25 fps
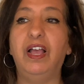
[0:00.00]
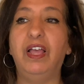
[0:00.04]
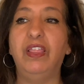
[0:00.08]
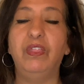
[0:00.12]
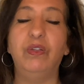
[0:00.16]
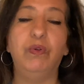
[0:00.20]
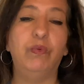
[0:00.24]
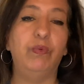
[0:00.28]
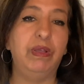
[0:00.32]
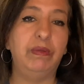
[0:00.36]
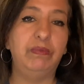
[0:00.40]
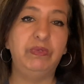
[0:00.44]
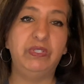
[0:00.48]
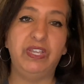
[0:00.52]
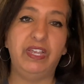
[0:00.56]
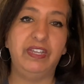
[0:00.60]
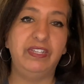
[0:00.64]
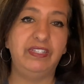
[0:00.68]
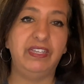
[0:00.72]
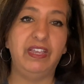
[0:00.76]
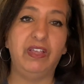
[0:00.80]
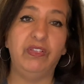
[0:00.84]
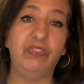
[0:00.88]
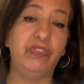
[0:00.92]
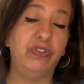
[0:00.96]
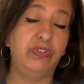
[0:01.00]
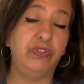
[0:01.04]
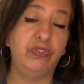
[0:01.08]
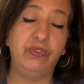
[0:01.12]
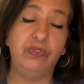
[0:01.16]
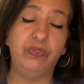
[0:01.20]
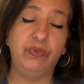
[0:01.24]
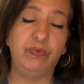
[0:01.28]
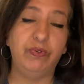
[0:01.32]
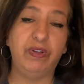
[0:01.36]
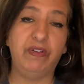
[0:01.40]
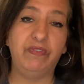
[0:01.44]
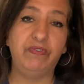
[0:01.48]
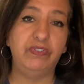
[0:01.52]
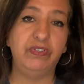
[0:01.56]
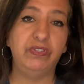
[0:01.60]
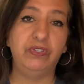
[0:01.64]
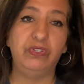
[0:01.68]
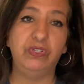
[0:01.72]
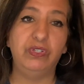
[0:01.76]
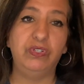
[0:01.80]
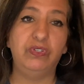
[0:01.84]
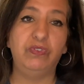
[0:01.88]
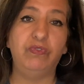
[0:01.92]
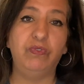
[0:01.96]
there are websites out there do the
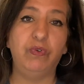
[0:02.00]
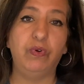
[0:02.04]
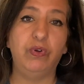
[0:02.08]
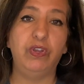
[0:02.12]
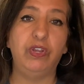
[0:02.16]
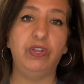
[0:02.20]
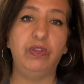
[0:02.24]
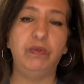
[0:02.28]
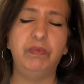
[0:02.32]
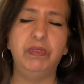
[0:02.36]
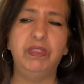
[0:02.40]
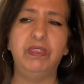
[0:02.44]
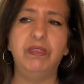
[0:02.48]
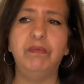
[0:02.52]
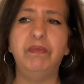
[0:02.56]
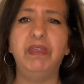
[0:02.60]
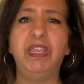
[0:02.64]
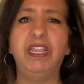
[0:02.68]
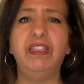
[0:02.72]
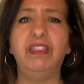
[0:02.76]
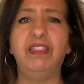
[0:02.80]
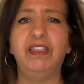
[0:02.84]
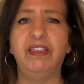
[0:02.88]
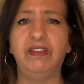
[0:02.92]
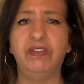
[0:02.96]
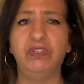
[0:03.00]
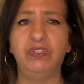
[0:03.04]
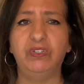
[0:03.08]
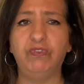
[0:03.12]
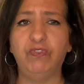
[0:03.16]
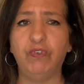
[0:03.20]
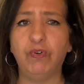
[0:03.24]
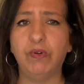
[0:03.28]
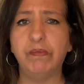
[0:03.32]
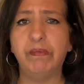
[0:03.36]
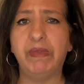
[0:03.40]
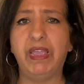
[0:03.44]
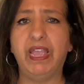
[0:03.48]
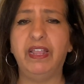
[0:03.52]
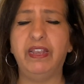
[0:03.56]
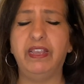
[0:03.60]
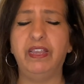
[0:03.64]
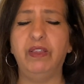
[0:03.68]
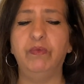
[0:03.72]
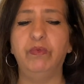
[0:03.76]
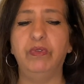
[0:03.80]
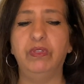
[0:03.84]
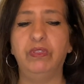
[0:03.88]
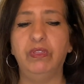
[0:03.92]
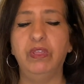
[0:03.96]
references for you. But the main thing is
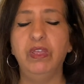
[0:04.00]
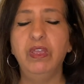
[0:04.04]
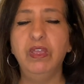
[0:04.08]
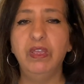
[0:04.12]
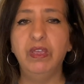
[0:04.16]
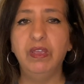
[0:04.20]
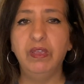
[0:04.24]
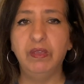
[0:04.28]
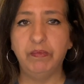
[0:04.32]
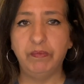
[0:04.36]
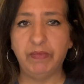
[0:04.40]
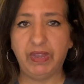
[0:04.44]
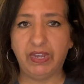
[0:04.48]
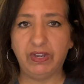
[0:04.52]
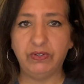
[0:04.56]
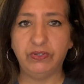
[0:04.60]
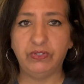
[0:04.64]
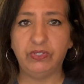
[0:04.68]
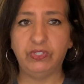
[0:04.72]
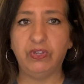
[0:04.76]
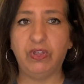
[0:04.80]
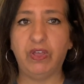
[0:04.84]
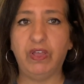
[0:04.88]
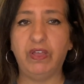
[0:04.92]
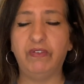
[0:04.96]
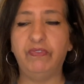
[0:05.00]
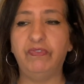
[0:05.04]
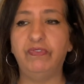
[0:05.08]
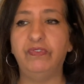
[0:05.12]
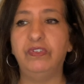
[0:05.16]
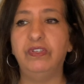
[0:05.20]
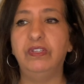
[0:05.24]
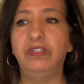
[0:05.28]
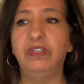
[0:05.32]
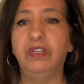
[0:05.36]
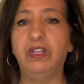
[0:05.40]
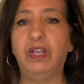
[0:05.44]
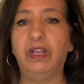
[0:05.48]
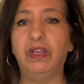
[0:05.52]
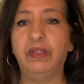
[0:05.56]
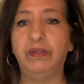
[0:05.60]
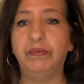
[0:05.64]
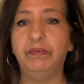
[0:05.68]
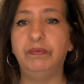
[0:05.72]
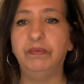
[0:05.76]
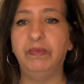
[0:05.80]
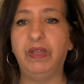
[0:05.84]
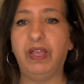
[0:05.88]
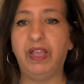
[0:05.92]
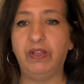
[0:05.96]
formatting with Microsoft,
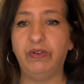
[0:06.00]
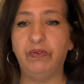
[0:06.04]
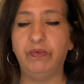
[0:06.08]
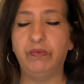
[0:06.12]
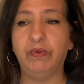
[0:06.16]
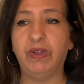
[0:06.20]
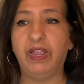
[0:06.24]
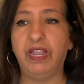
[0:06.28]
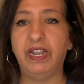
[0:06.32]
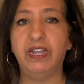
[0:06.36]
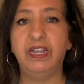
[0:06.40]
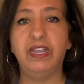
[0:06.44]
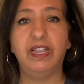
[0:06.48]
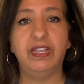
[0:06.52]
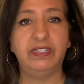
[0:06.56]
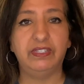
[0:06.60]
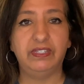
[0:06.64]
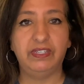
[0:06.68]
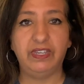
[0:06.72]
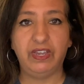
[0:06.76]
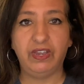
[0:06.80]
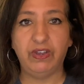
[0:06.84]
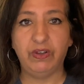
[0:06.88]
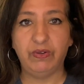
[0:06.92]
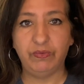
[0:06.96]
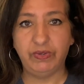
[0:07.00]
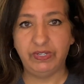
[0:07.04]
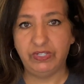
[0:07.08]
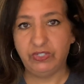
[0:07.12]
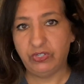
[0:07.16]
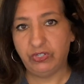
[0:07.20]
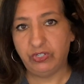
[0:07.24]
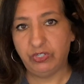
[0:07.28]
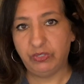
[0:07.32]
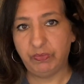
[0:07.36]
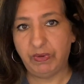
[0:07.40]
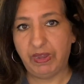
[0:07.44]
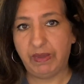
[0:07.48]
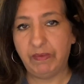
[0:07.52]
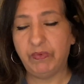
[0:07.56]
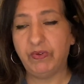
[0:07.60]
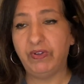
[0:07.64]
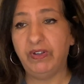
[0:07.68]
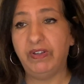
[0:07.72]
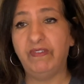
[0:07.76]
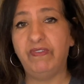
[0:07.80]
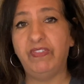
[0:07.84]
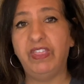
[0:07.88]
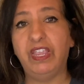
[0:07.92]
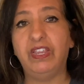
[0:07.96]
how to write an essay or research paper.
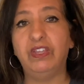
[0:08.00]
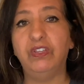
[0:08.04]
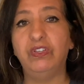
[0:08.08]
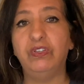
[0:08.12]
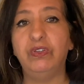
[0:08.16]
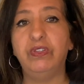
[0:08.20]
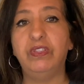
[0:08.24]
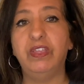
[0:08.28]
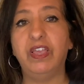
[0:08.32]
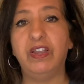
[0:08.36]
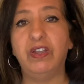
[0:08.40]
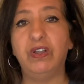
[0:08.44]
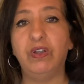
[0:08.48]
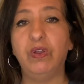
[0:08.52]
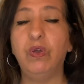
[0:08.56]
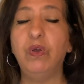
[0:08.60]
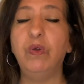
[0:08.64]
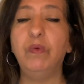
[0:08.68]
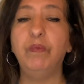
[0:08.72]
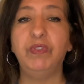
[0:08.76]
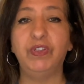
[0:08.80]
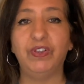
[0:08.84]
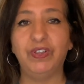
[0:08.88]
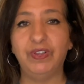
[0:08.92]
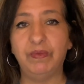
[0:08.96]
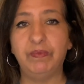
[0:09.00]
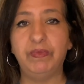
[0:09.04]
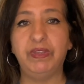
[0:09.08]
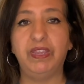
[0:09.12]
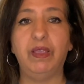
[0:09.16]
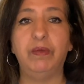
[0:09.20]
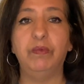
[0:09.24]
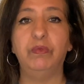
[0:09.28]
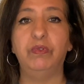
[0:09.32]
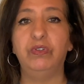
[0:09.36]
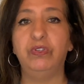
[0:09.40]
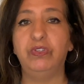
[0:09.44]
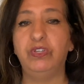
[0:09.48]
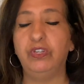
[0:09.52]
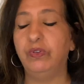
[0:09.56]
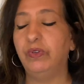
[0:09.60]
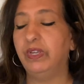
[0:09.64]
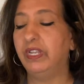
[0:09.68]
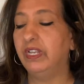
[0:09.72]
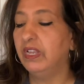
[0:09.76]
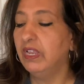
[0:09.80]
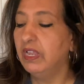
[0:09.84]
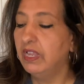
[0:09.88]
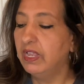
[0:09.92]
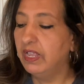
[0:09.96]
And if they can do that at home, they're going to be able to do
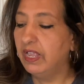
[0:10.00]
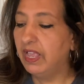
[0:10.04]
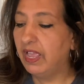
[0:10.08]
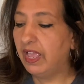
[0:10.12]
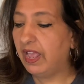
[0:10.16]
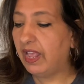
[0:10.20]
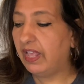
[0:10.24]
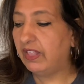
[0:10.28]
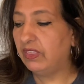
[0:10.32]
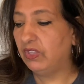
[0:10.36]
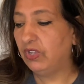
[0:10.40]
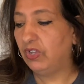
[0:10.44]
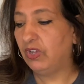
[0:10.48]
it at the